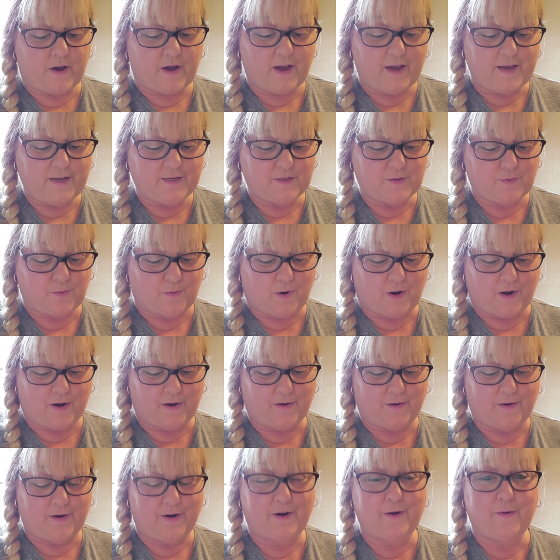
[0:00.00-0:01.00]
ice
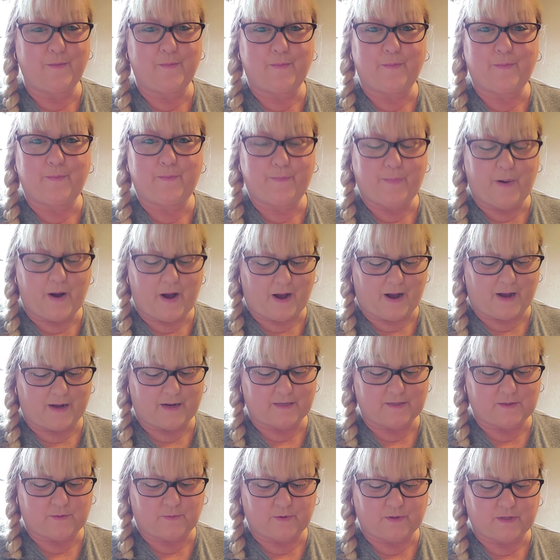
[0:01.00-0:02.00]
water and a
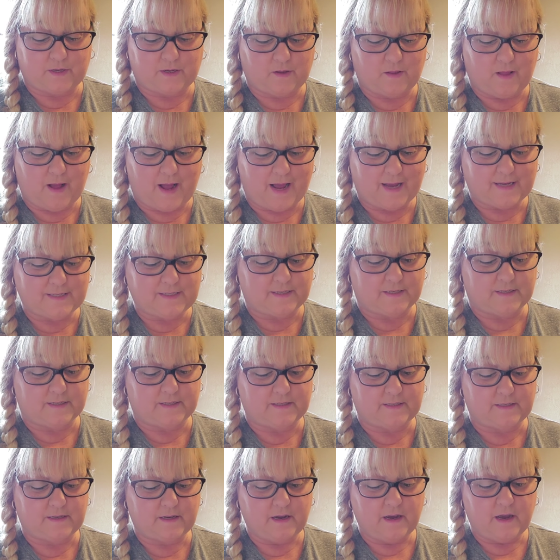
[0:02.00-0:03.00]
box with
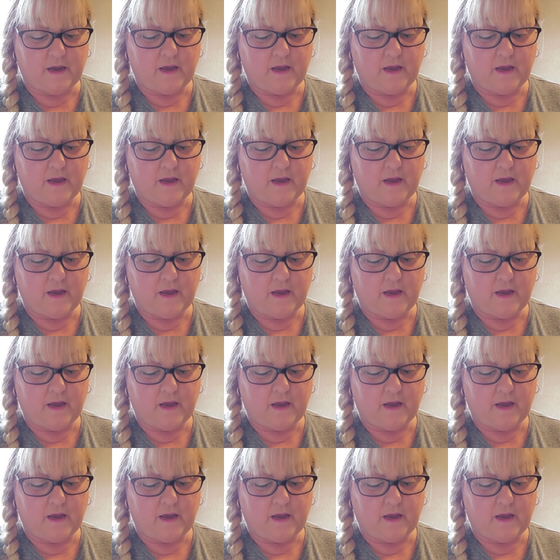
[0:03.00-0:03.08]
glasses.